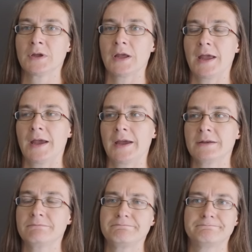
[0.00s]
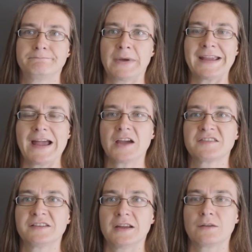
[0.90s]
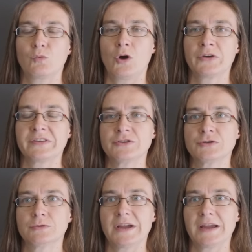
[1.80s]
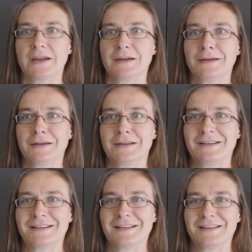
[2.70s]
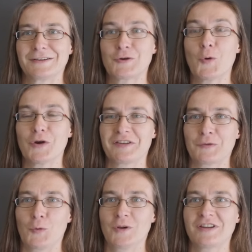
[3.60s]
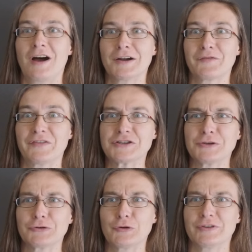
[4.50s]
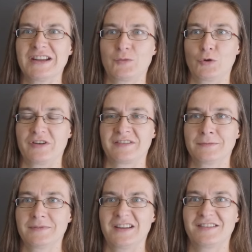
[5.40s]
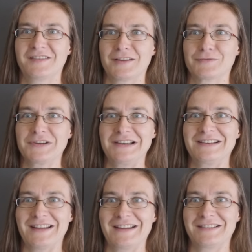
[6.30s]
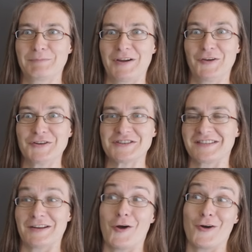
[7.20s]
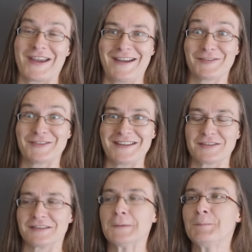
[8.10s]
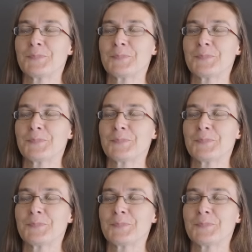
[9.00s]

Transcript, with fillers: and by accident walked into a course called Artificial Neural Networks. And since I really liked biology, I said, oh, okay, I have to take this.